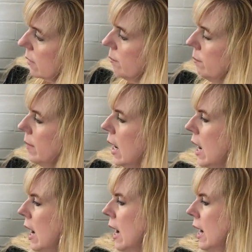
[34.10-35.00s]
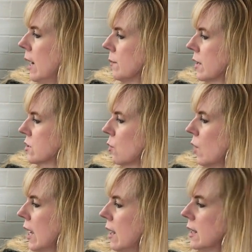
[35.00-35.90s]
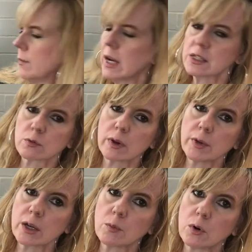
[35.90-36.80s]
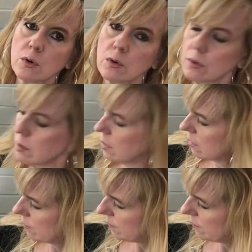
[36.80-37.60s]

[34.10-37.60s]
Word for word: Mom, there's a whale in my swimming pool.